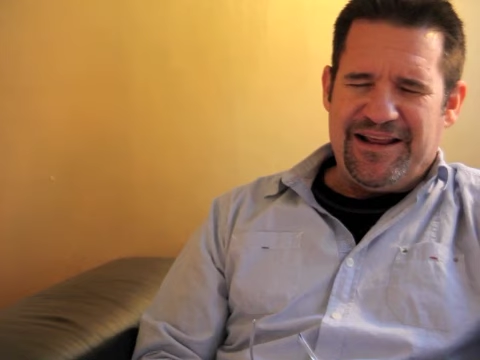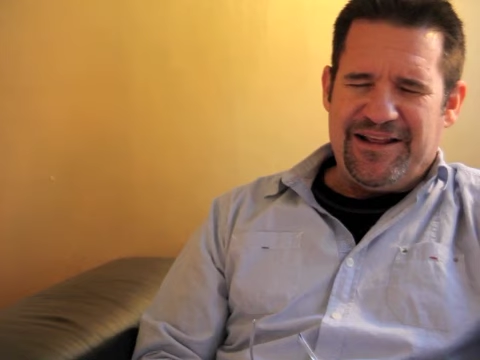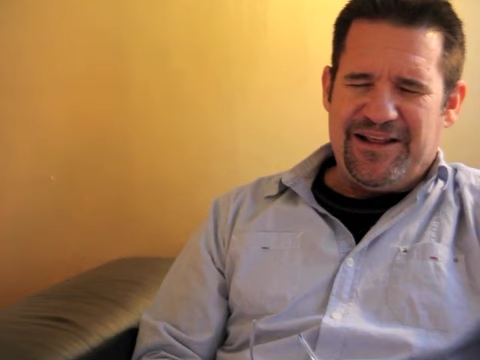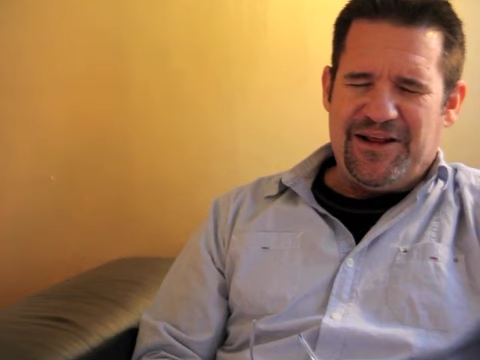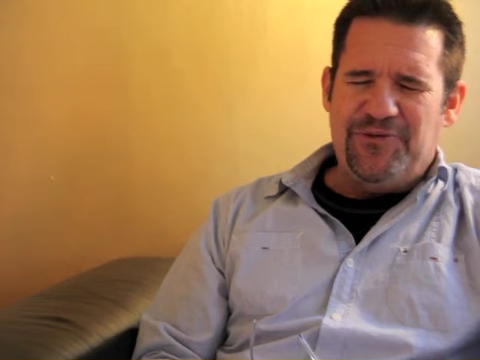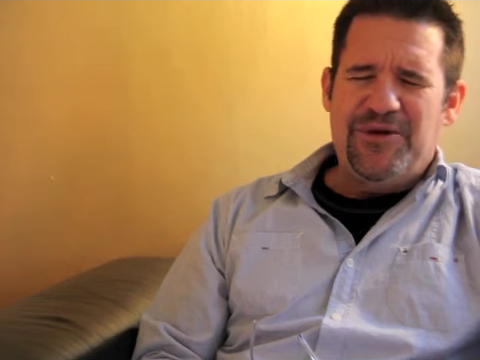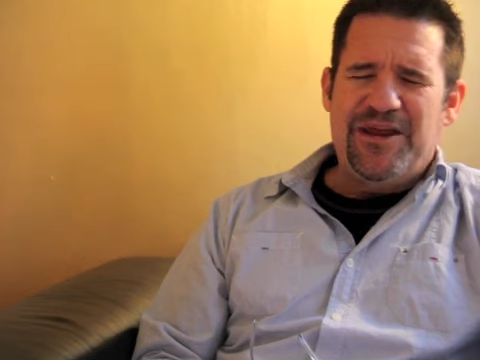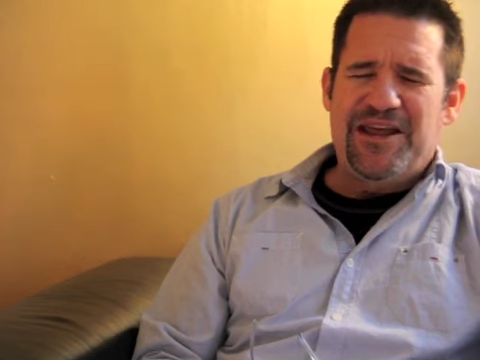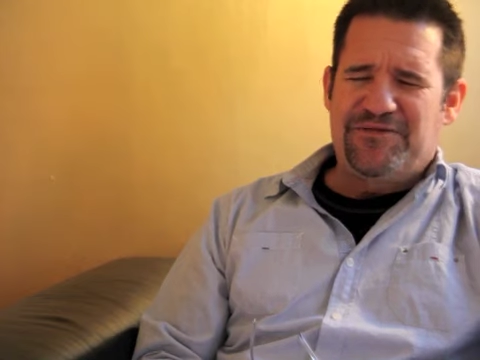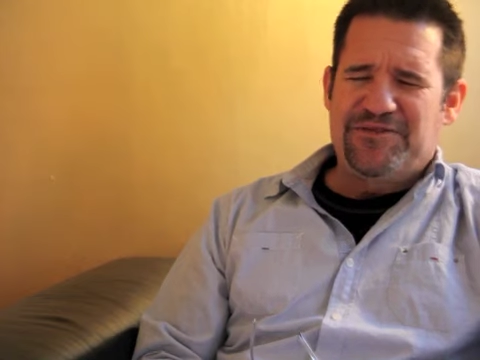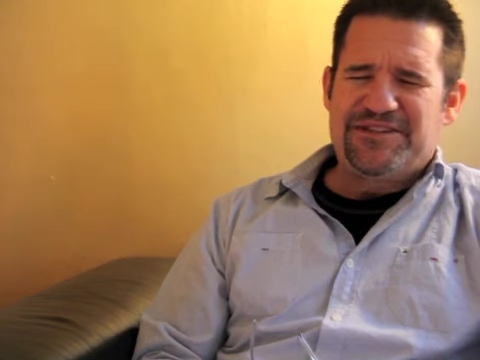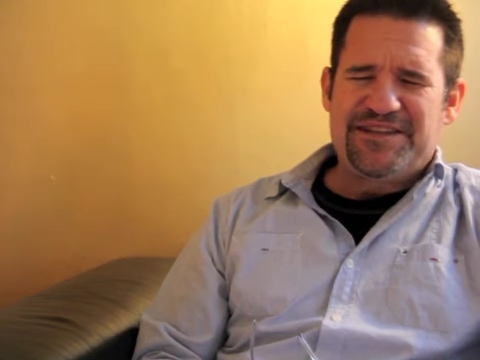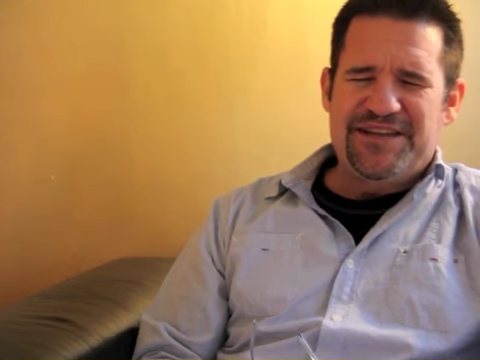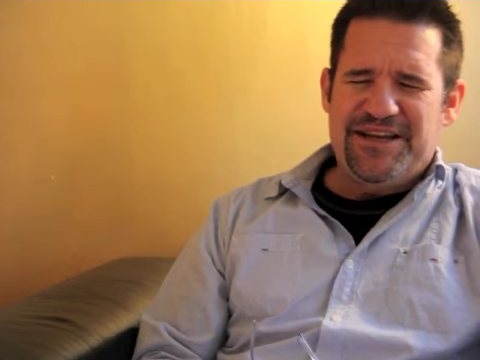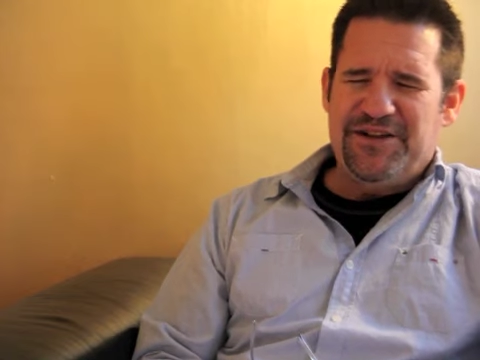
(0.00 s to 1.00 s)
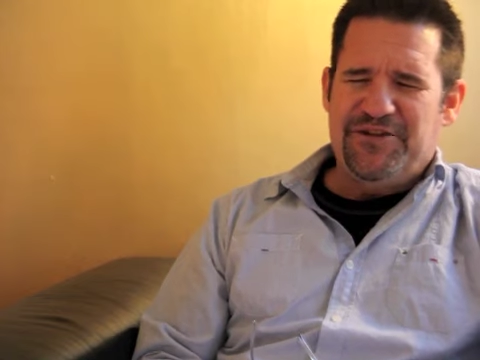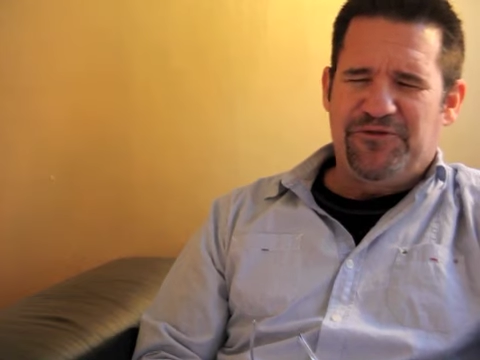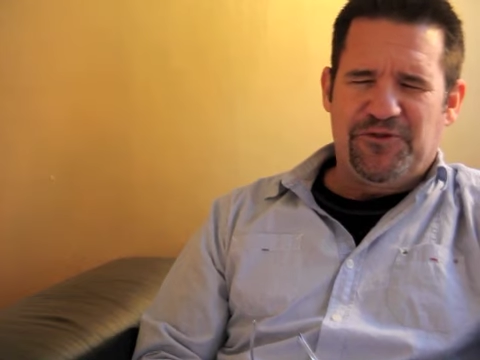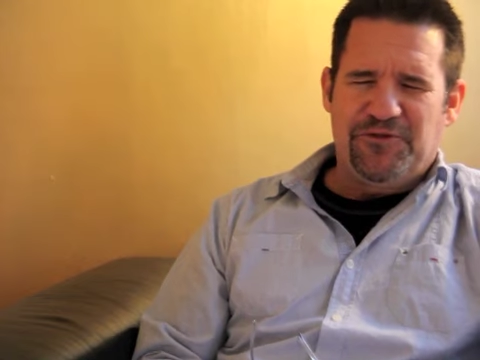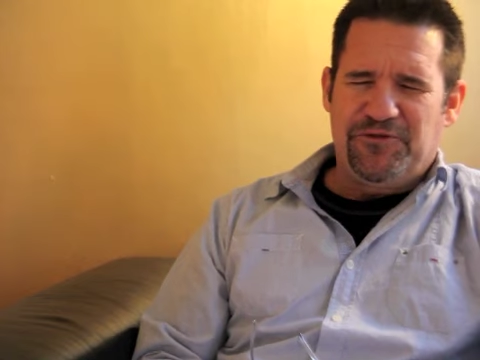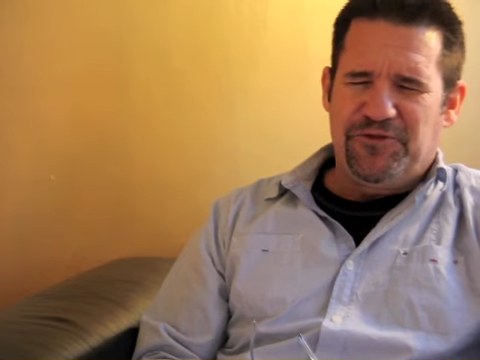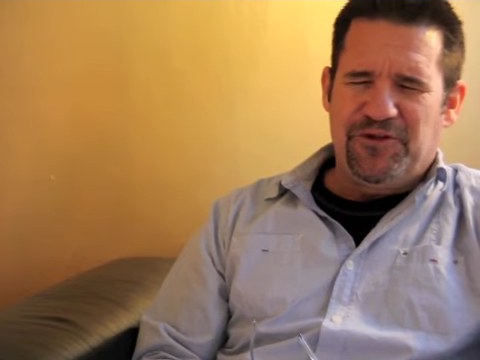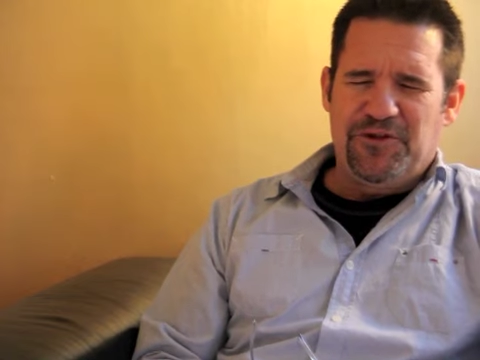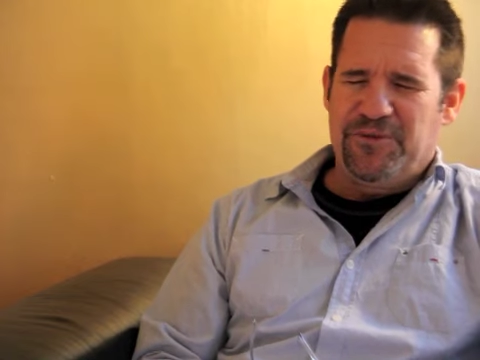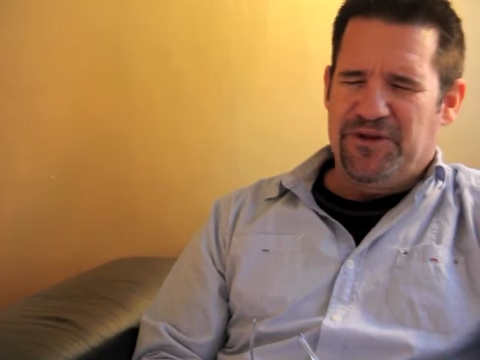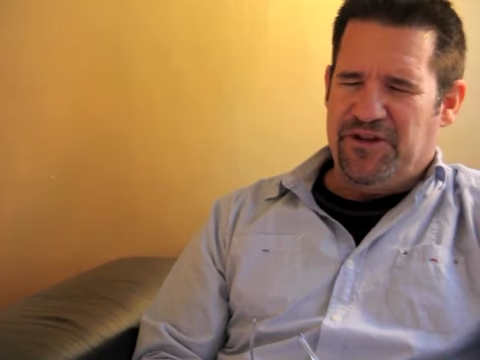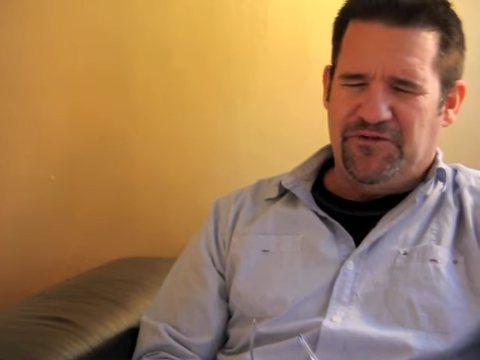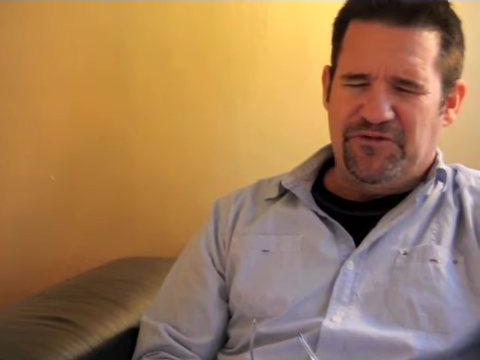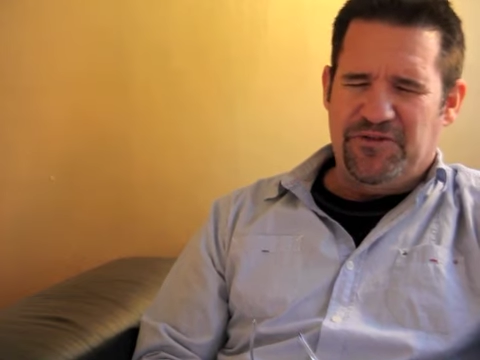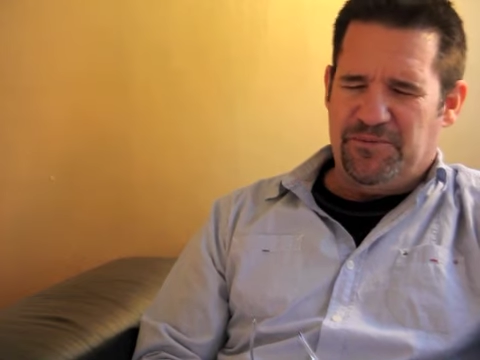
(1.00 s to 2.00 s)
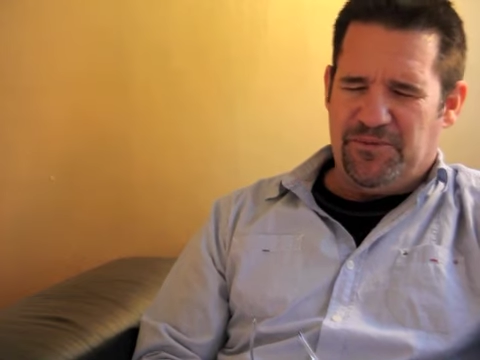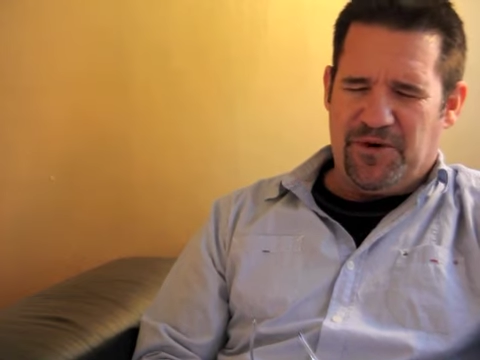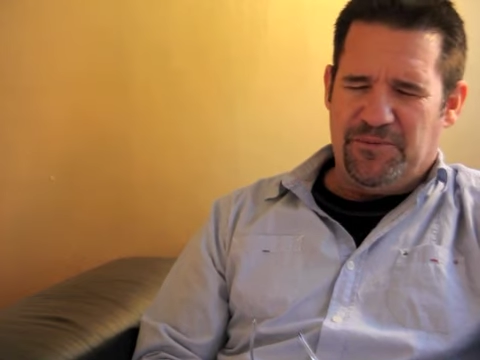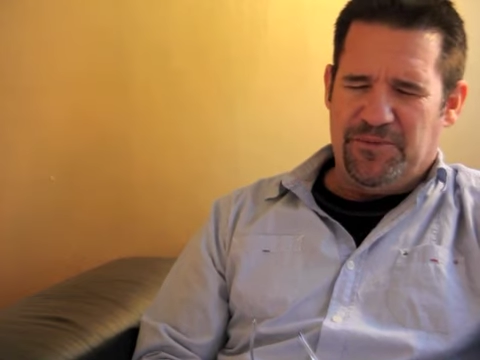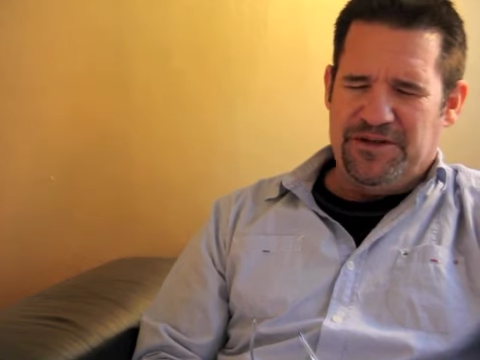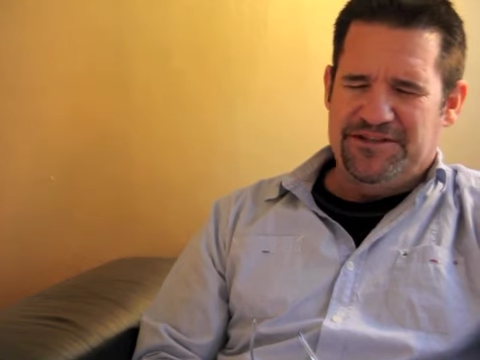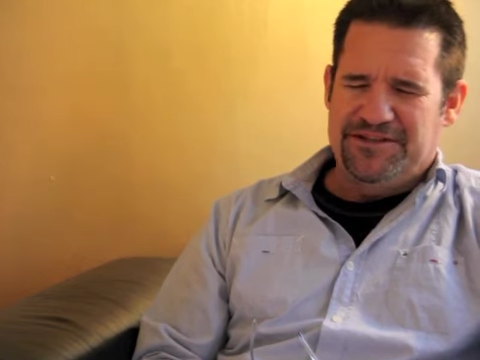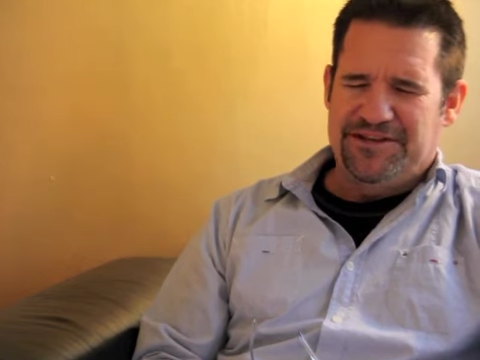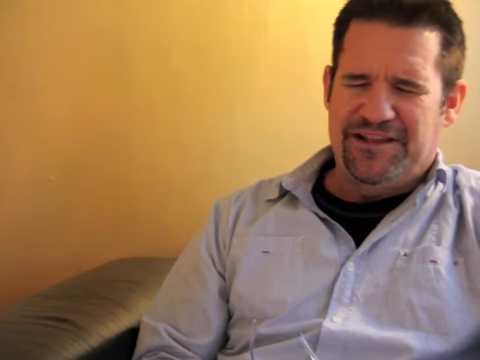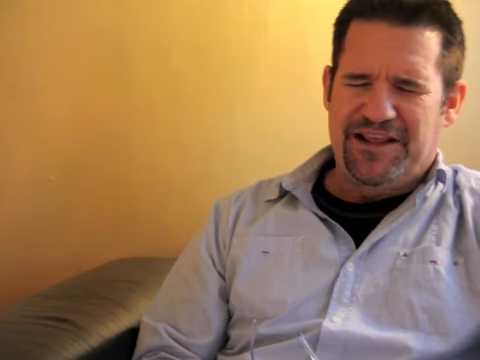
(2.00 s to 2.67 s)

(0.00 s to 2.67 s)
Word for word: that we have seen the fulfillment of the promise